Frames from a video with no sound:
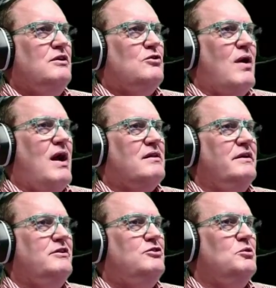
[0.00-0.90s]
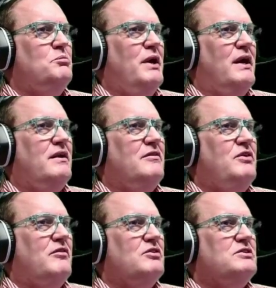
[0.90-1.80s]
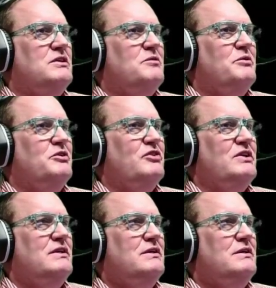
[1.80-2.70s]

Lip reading: crackling tube bed. If you ever see the movie,